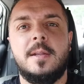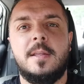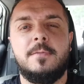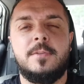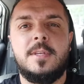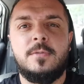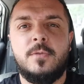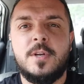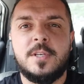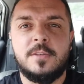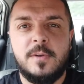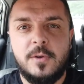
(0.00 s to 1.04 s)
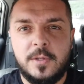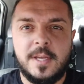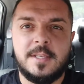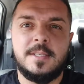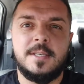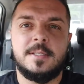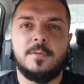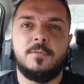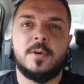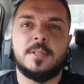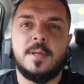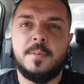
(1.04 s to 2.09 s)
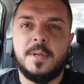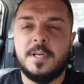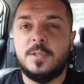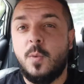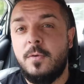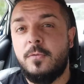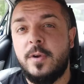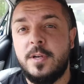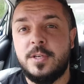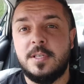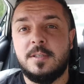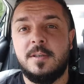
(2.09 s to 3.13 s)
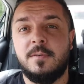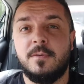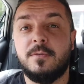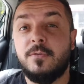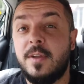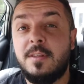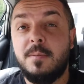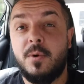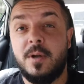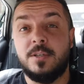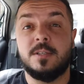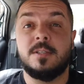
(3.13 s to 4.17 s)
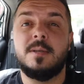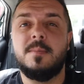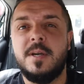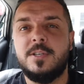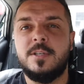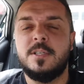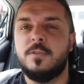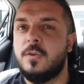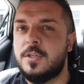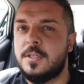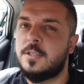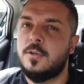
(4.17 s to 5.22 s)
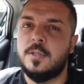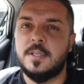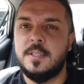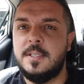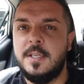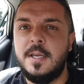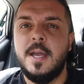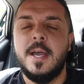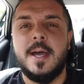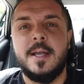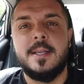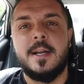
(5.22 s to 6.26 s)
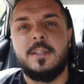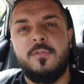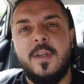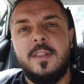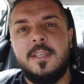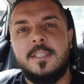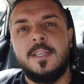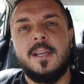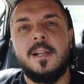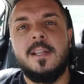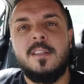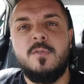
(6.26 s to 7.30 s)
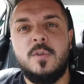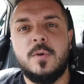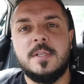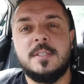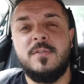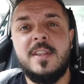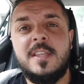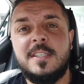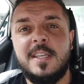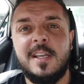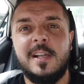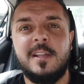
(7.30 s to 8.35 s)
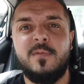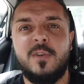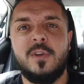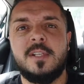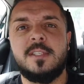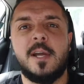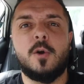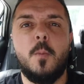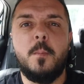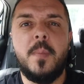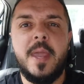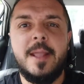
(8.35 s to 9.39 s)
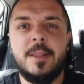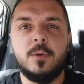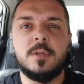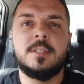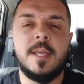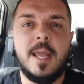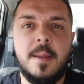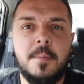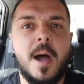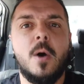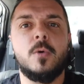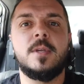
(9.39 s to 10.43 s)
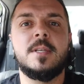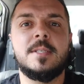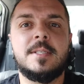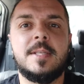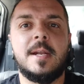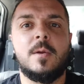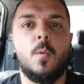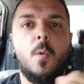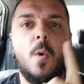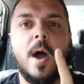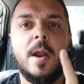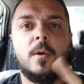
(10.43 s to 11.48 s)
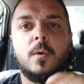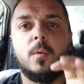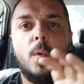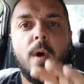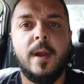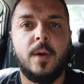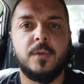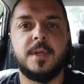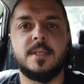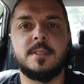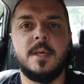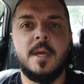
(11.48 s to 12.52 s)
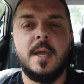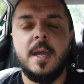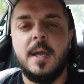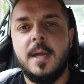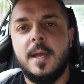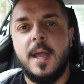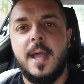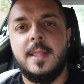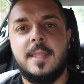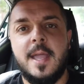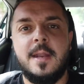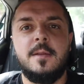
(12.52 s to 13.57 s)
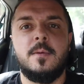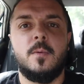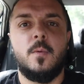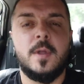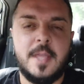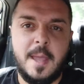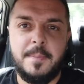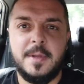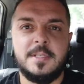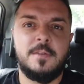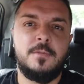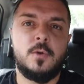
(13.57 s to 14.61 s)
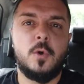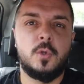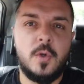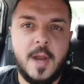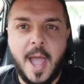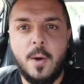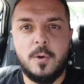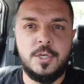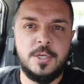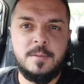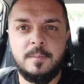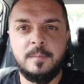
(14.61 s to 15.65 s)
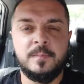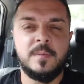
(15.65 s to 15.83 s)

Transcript: and if this franchise will not exist for example there is one franchise with 20 branches imagine this franchise is not existing and there are 20 single individuals 20 single individuals that compete on the same audience instead one on one audience and then what happens if you go to an auction